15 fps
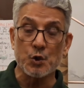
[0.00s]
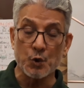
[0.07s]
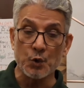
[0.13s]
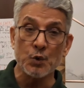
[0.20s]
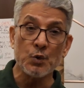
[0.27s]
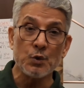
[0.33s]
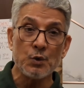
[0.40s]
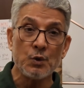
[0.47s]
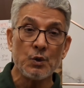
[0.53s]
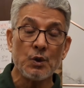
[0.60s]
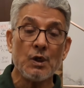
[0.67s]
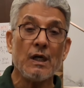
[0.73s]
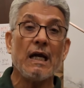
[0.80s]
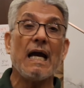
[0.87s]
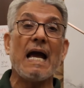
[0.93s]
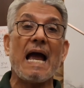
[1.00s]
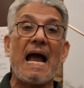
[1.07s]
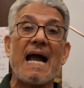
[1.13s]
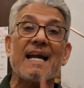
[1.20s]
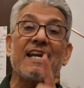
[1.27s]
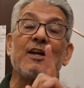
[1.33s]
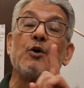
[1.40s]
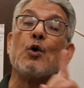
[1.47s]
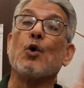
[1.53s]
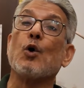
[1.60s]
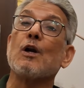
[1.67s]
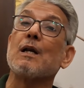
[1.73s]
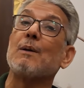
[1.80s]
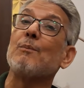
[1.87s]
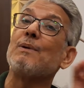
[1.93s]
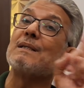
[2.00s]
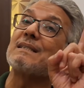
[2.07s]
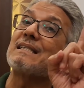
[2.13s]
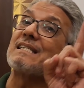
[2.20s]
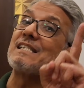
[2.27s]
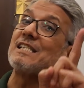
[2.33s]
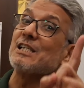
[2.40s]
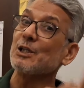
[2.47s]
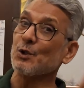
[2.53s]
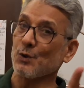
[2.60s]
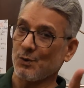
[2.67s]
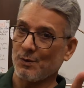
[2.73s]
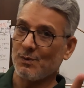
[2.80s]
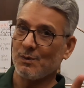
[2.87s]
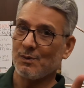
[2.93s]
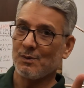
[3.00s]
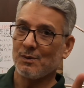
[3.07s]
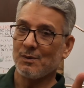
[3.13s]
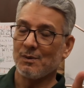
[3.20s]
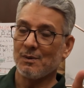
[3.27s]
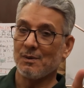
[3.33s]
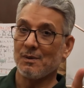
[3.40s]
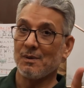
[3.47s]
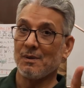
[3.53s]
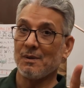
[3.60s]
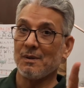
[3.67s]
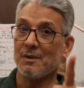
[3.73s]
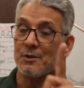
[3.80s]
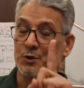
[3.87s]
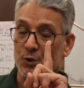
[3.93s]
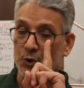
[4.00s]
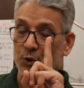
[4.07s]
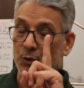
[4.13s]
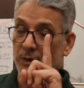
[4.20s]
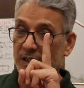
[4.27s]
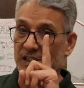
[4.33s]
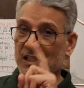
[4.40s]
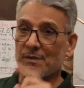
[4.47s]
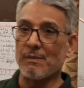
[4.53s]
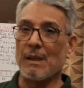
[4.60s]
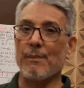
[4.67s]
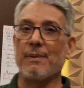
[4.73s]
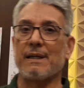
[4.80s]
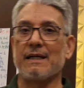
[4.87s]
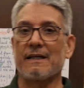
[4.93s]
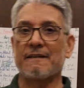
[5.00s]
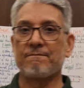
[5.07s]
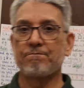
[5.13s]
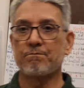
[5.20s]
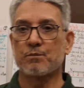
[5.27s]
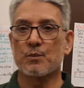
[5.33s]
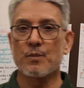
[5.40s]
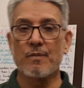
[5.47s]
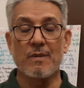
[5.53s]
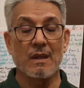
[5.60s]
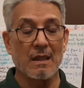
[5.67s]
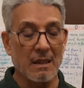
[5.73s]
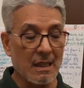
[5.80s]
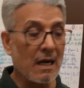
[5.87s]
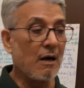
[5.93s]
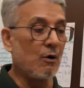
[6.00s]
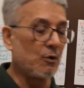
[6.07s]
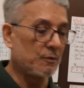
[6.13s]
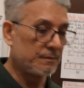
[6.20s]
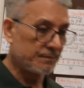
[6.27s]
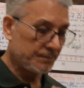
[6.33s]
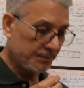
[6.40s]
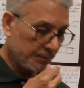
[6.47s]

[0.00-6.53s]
2 and in whole numbers is 0. So you must remember it. Now,